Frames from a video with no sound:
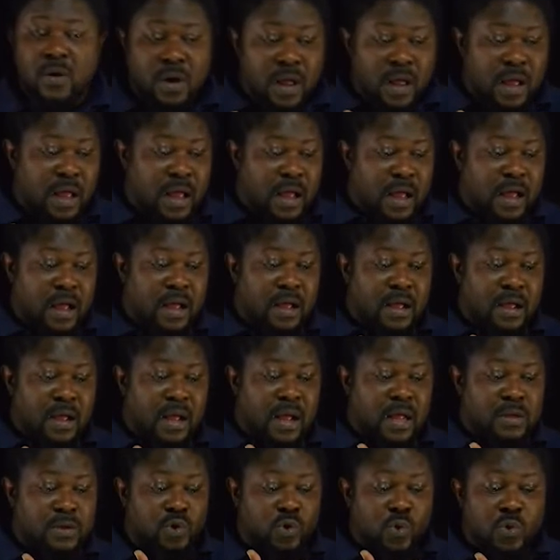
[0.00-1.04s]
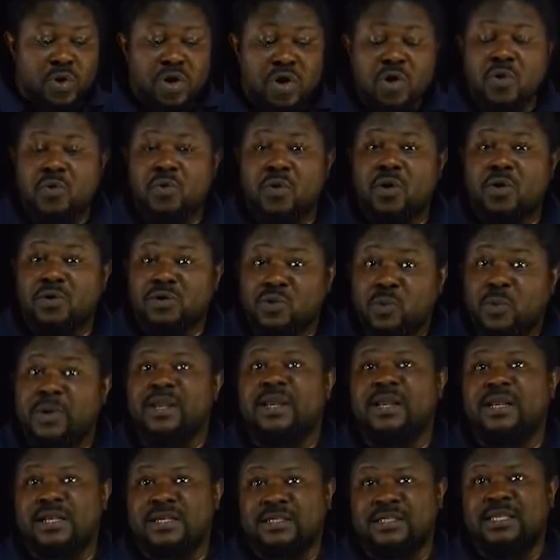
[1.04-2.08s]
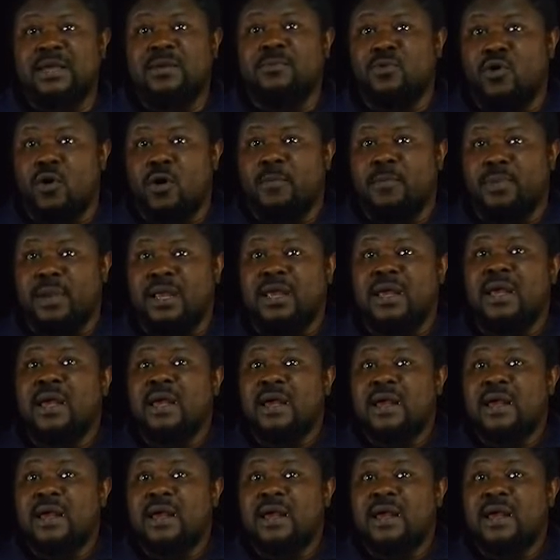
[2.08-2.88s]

to new roles within the same company.